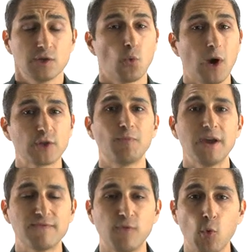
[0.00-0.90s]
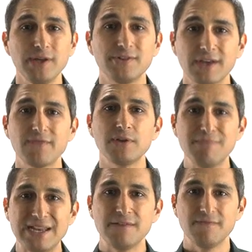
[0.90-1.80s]
to watch my
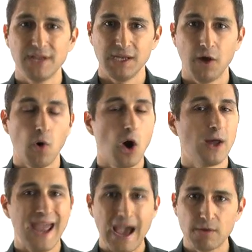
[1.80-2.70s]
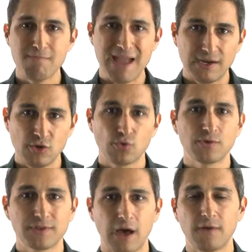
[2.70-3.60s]
47-minute video on how to manage
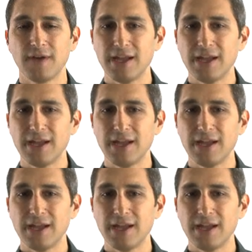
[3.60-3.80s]
yourself